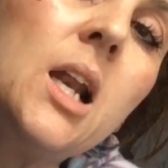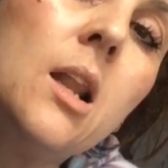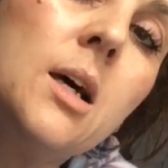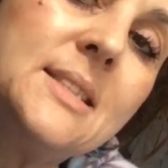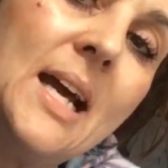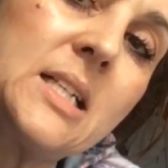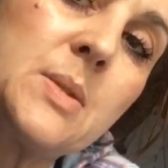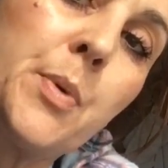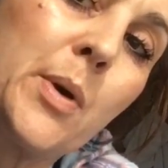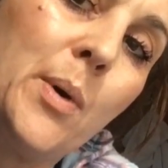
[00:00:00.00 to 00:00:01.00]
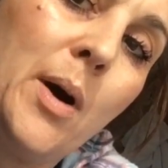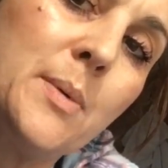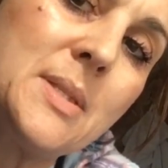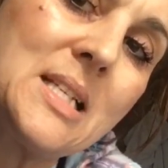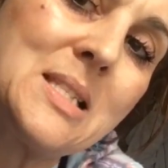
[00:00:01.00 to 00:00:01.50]
like textbook what I
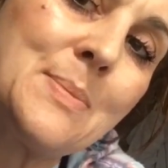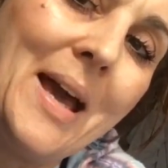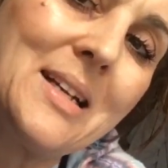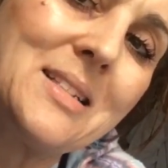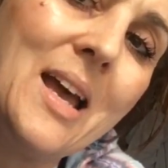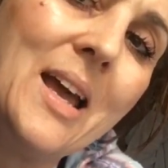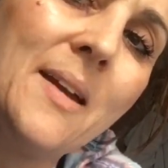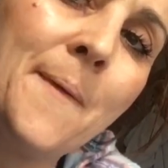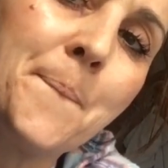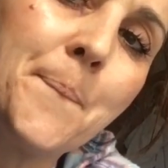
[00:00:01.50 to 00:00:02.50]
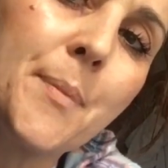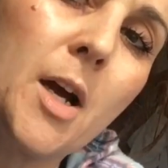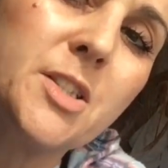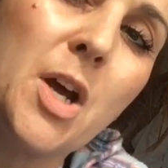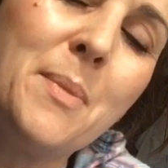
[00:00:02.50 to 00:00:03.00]
was expecting.
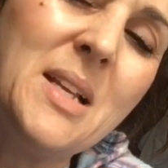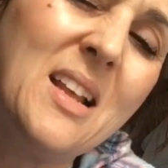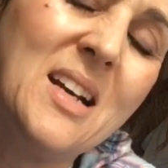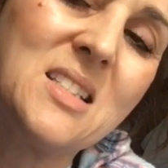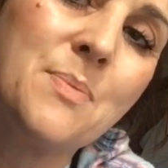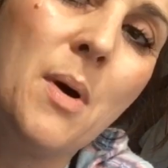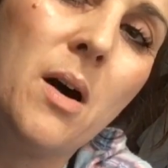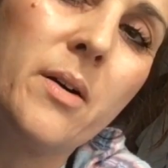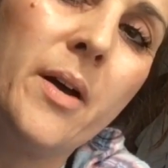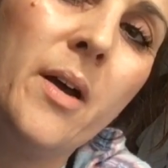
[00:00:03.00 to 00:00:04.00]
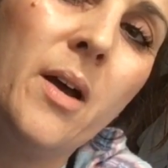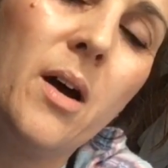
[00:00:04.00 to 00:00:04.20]
I don't mean that smug.